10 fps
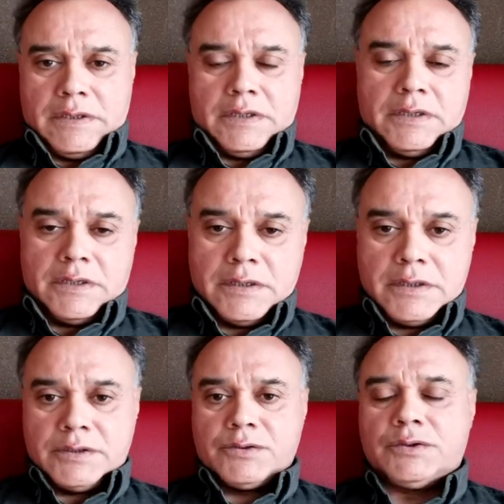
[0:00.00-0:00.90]

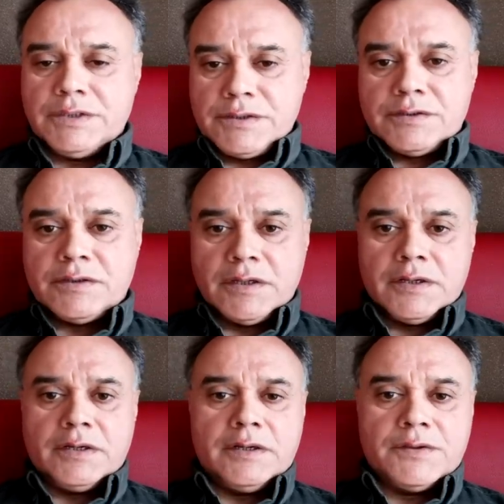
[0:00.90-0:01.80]
So this is
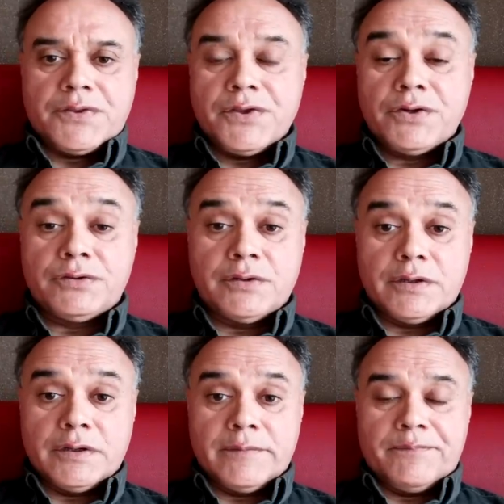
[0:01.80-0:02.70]
the third
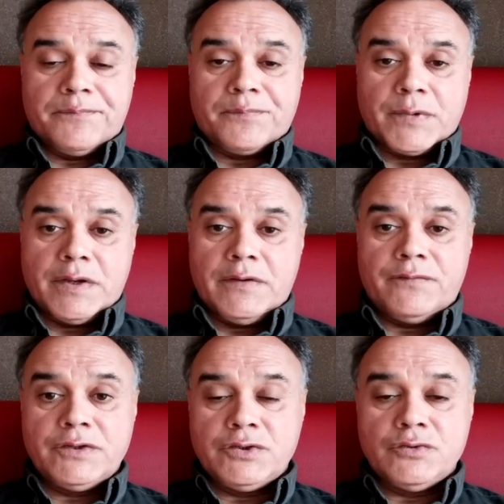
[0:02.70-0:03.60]

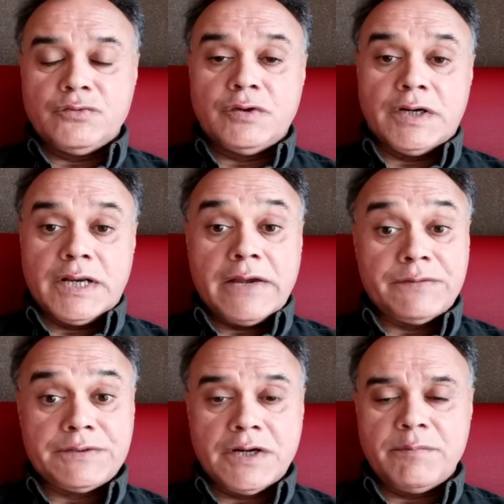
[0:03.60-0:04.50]
video,
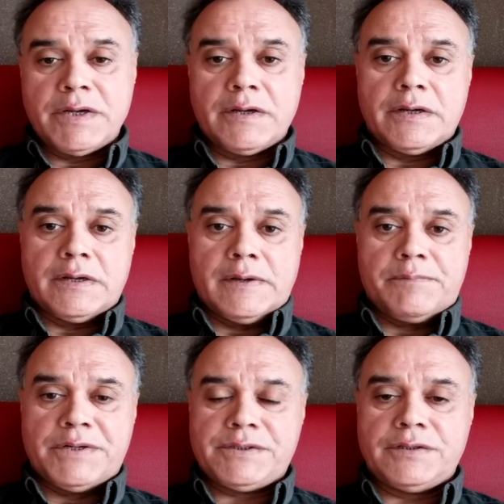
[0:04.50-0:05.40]
live streaming
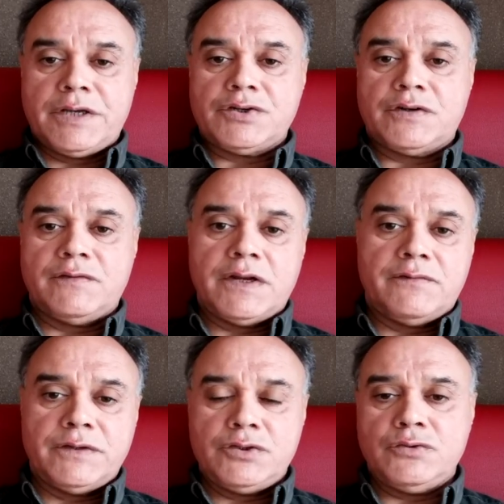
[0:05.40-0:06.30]
presentation
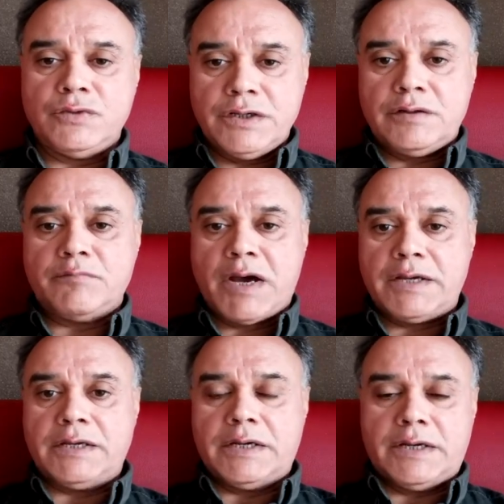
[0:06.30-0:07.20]
video in
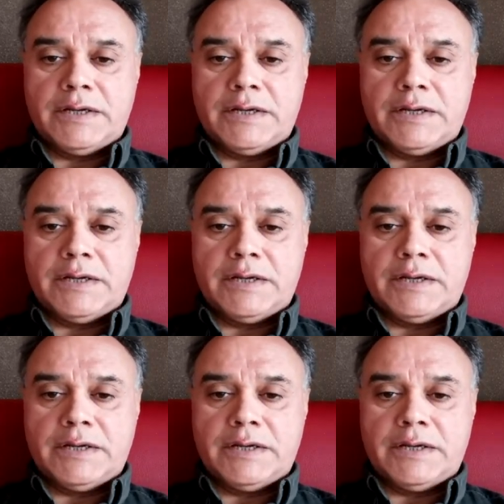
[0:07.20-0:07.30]
my